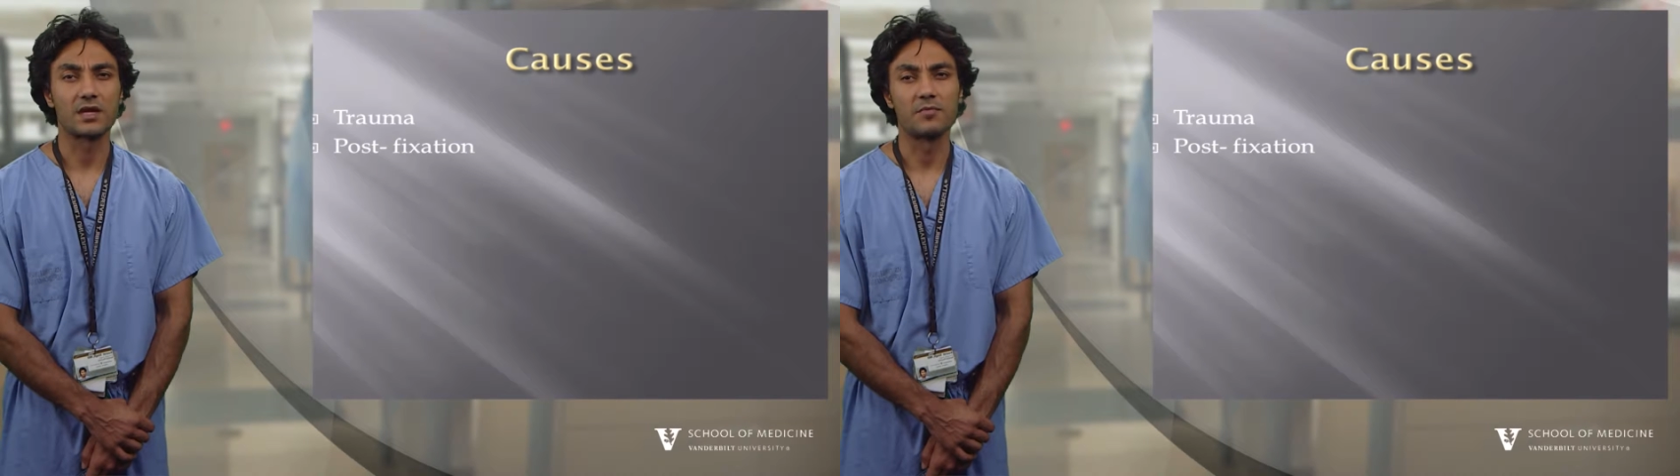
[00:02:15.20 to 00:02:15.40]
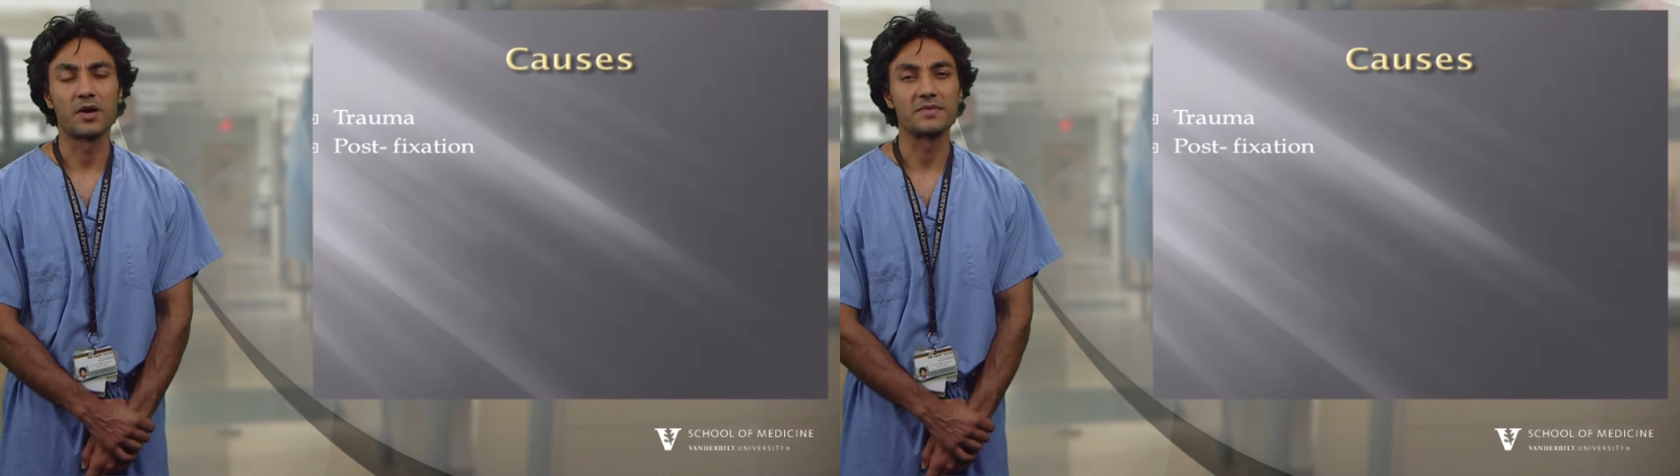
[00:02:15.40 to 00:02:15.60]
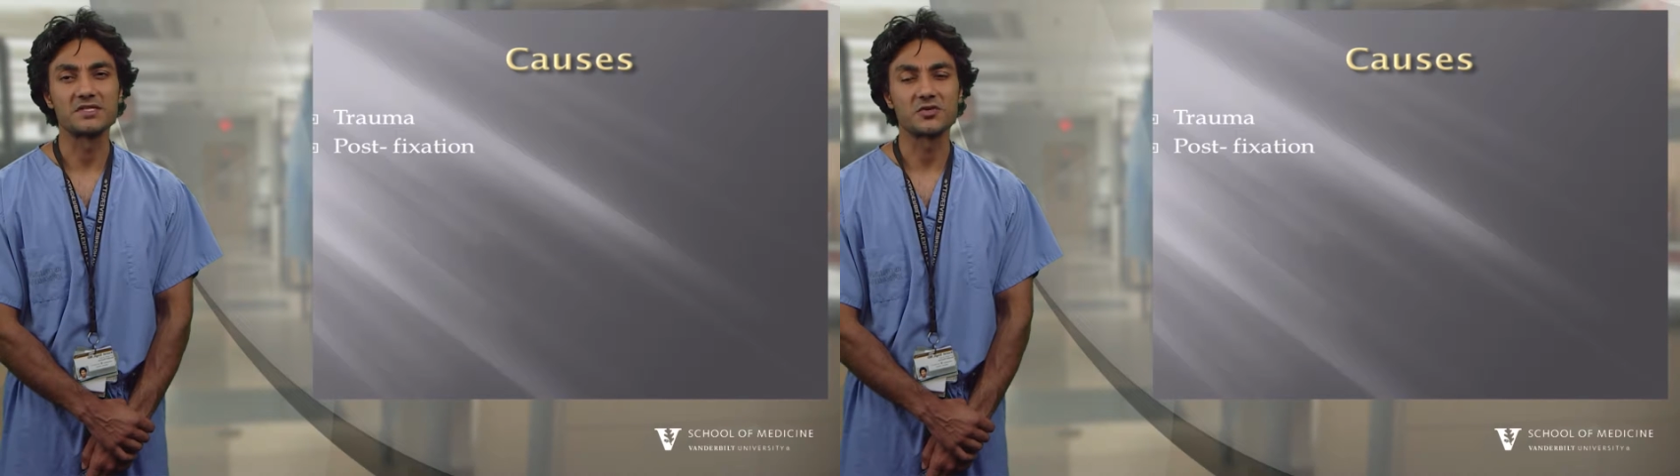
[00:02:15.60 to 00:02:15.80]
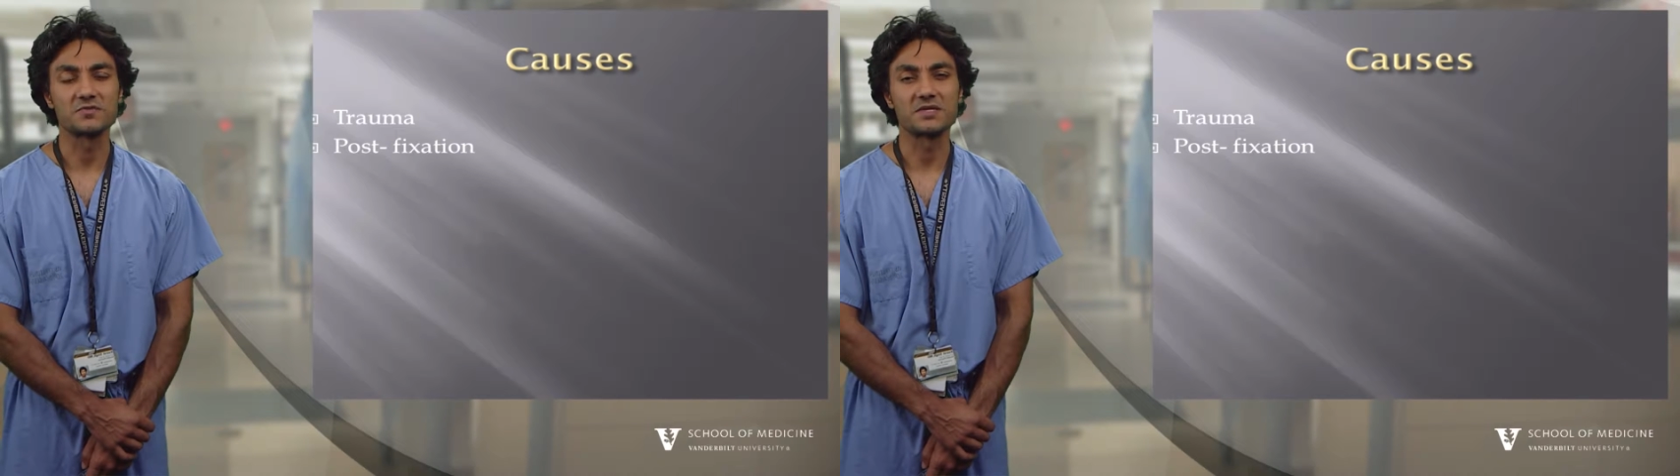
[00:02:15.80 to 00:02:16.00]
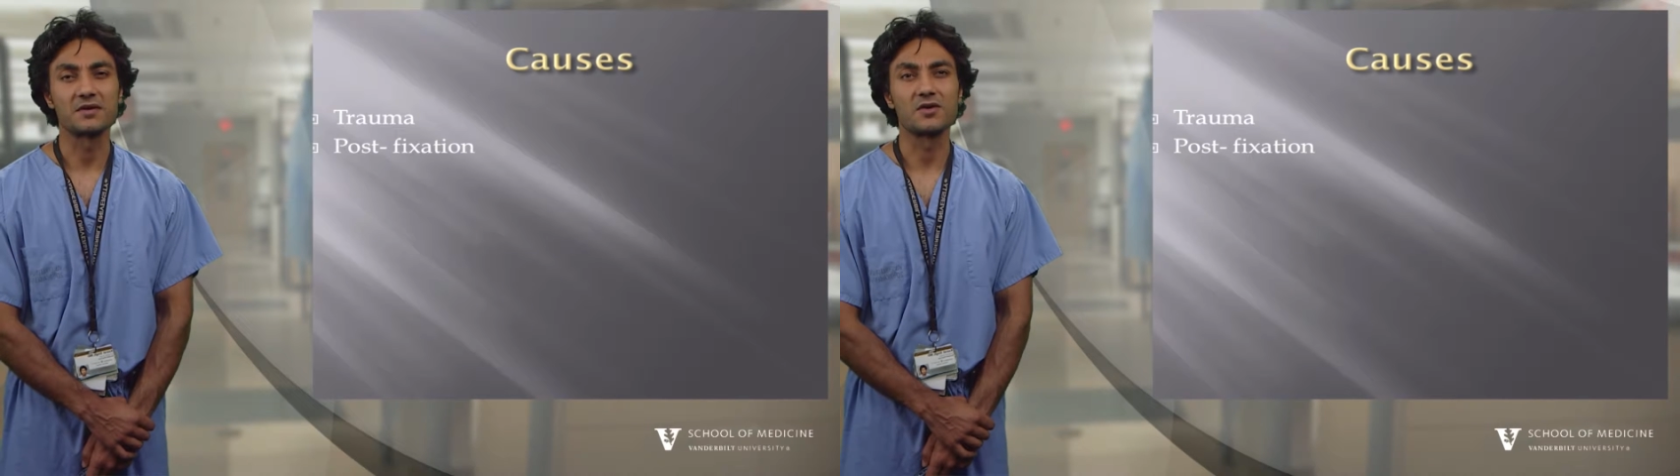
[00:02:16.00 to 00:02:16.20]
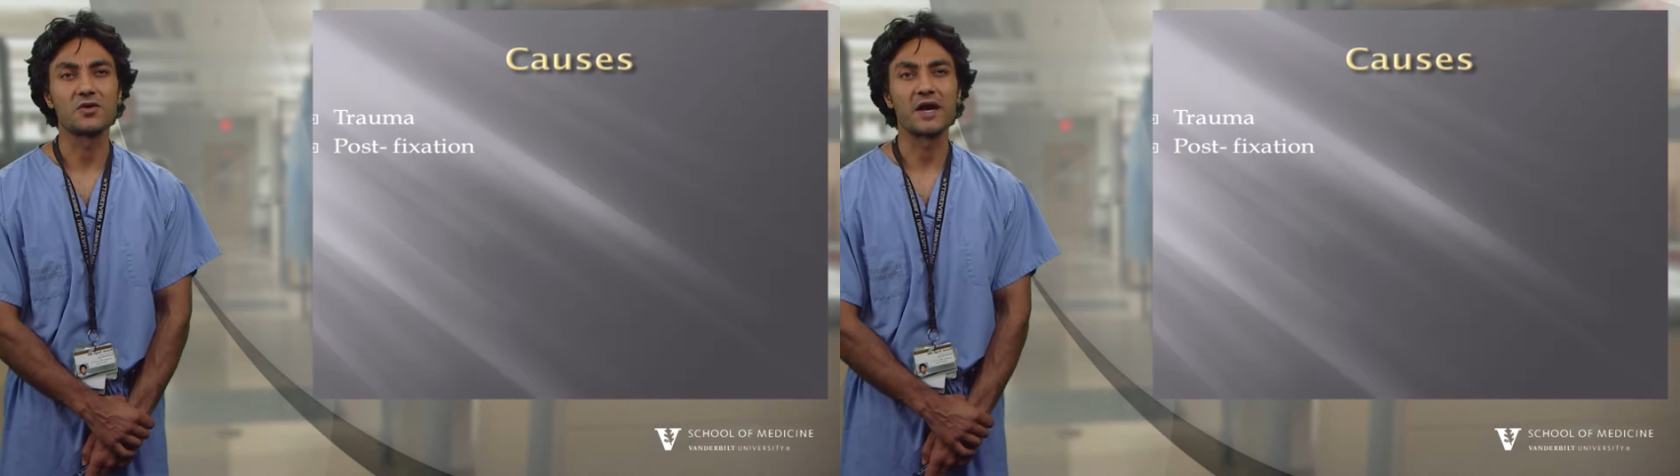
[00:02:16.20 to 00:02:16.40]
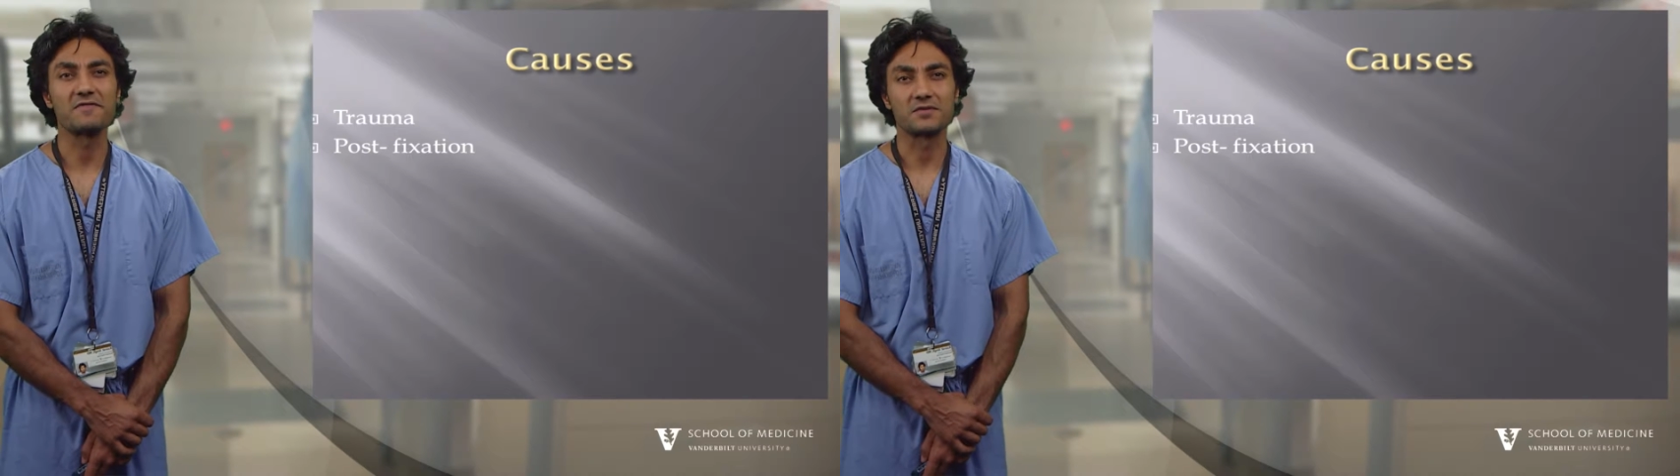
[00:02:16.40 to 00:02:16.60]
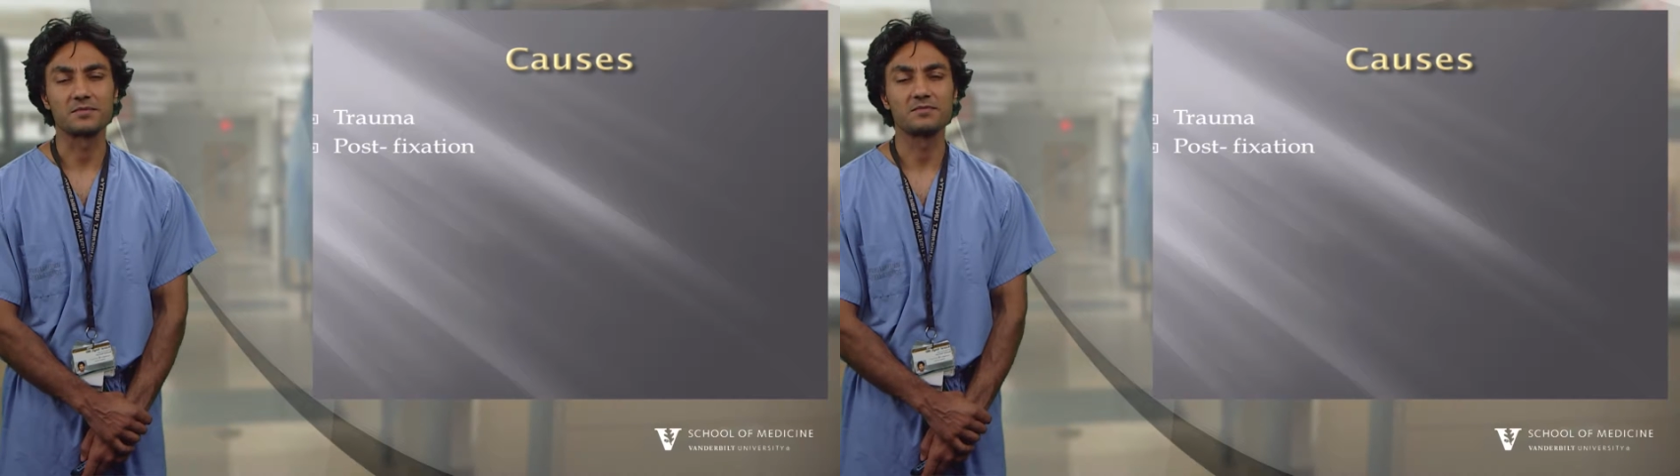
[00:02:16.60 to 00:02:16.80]
compartment syndromes that occur
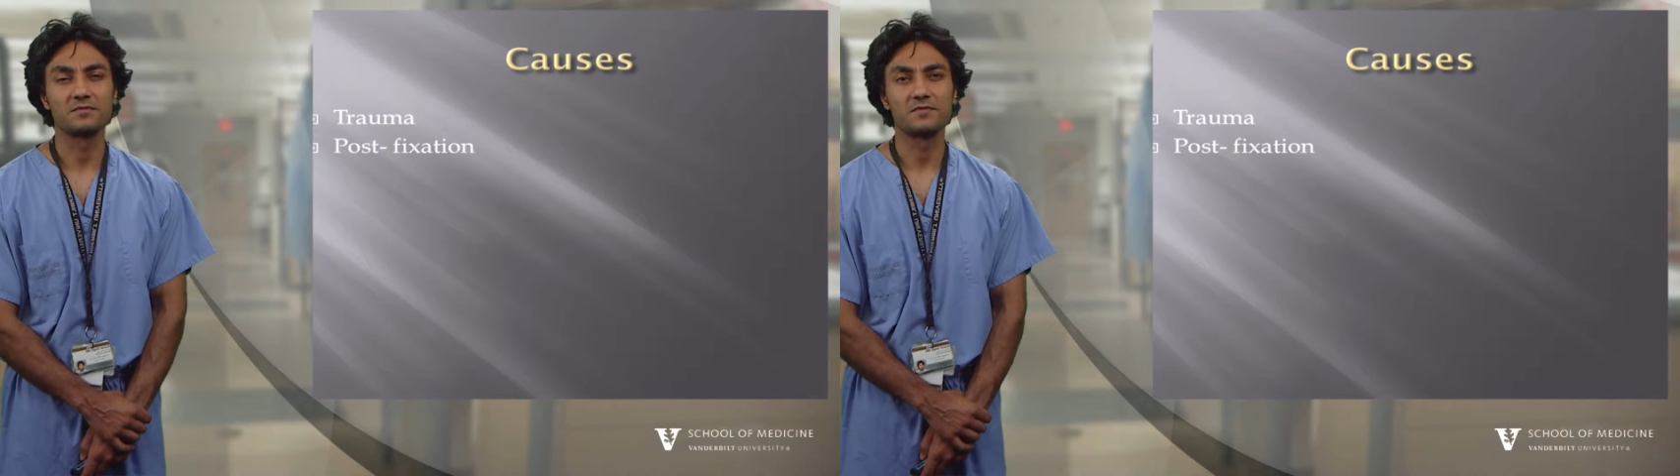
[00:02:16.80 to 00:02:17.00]
after